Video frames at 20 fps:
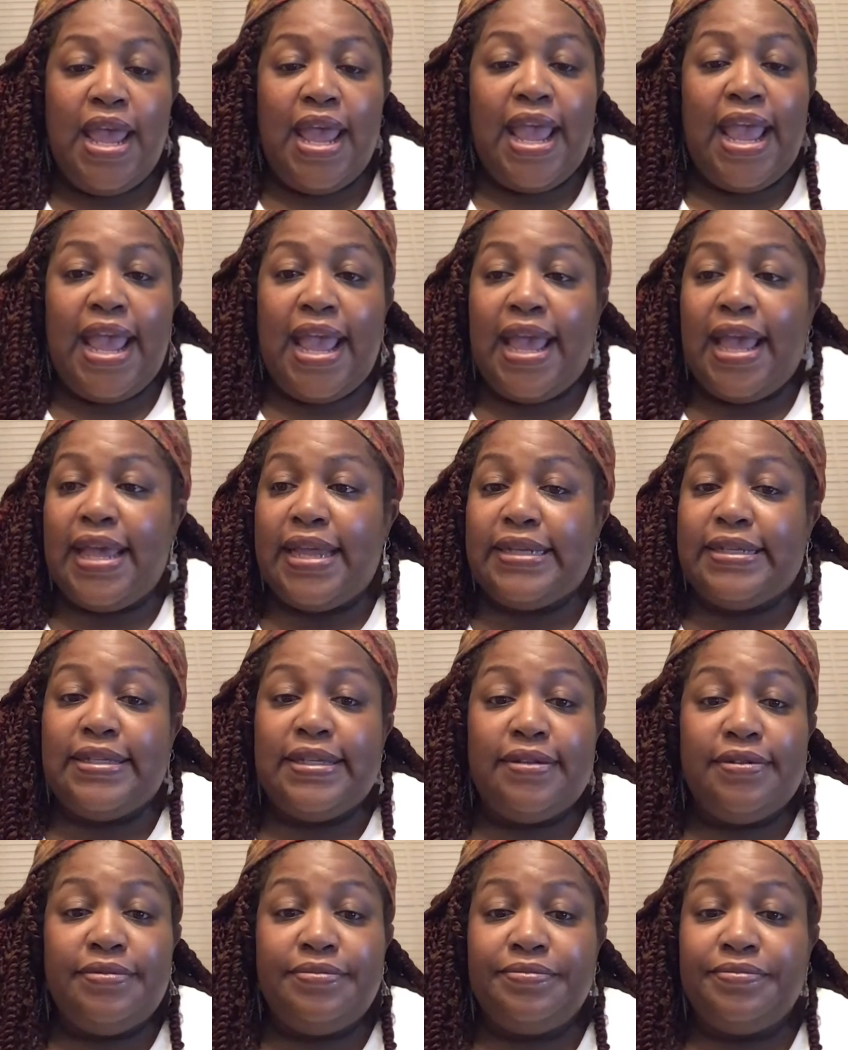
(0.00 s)
And
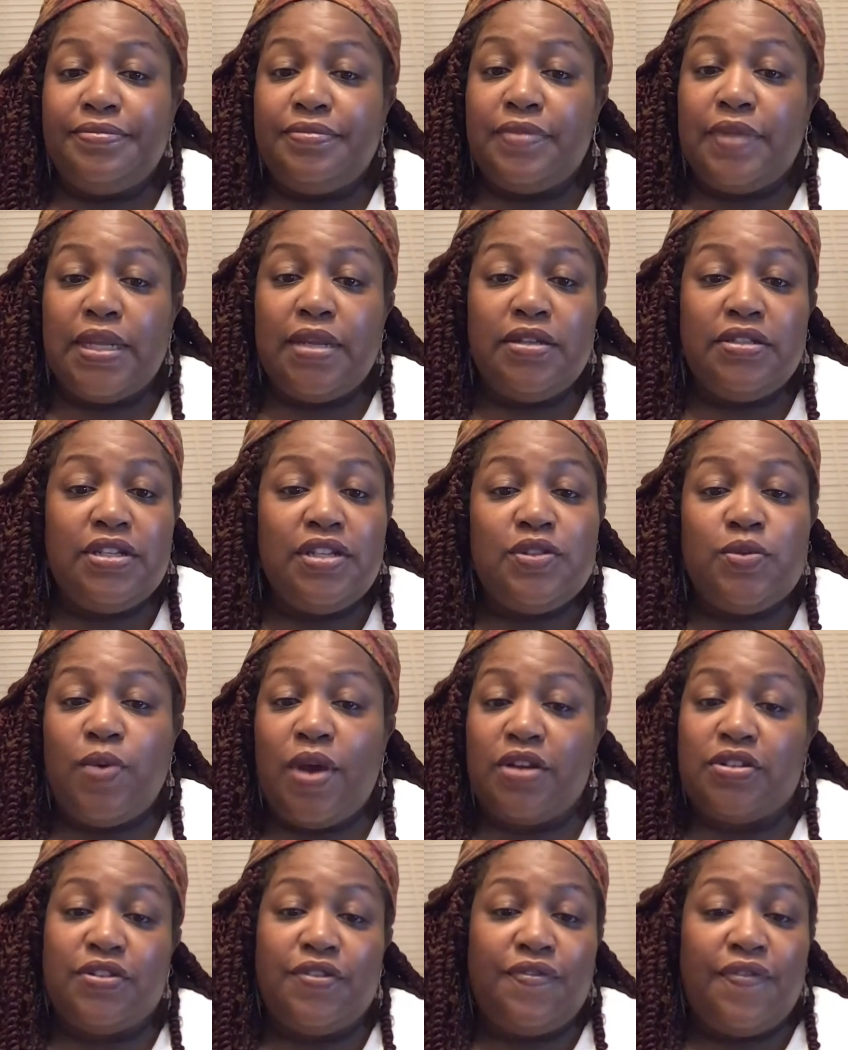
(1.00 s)
just
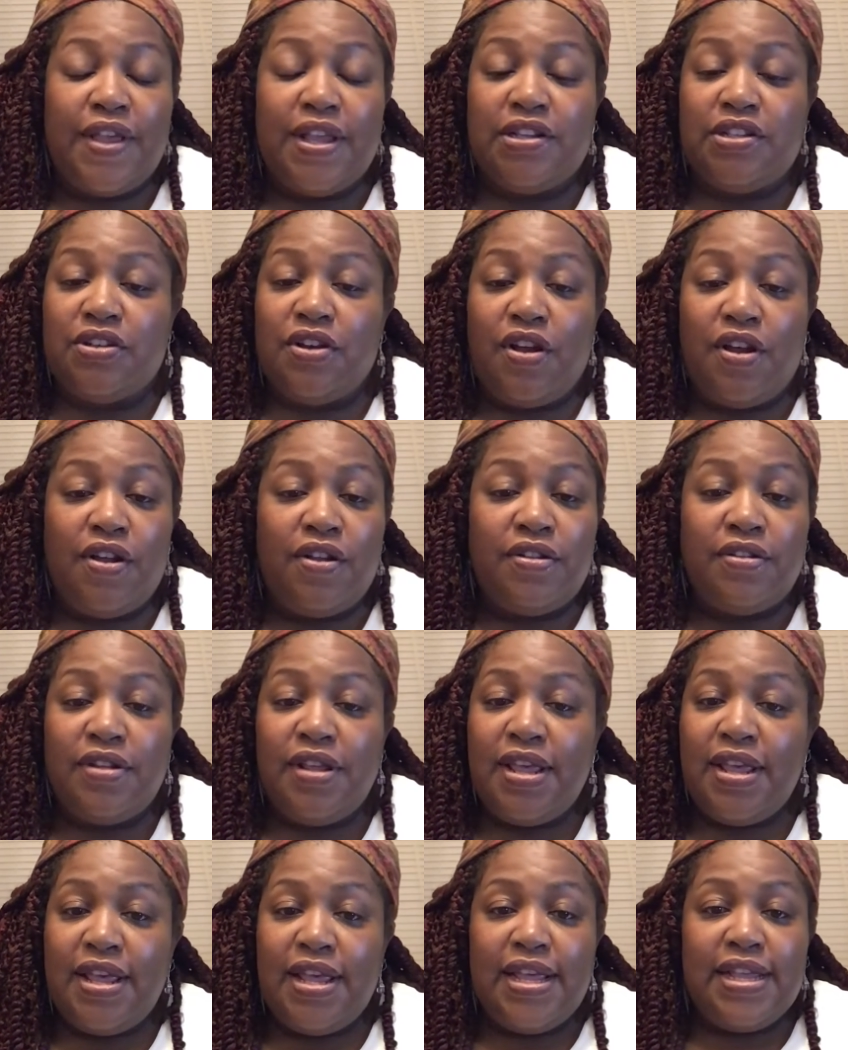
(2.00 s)
wash your face, y'all.
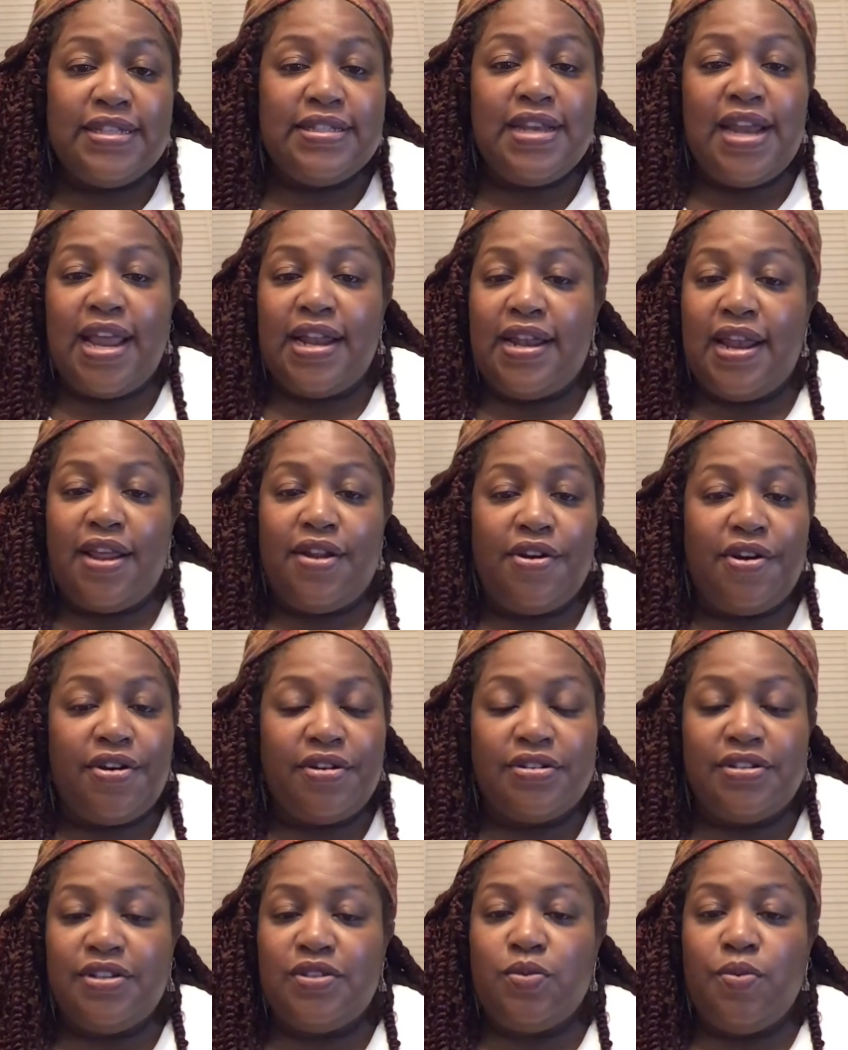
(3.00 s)
It's not that
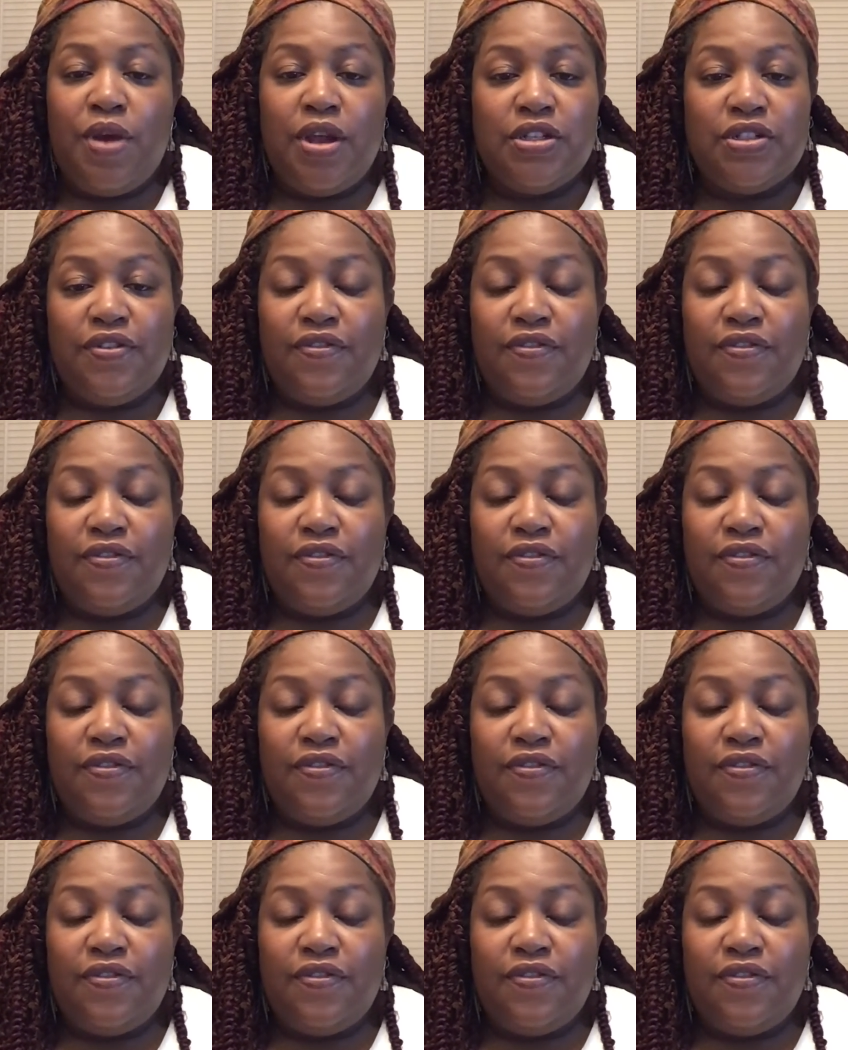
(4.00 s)
hard. Just wash your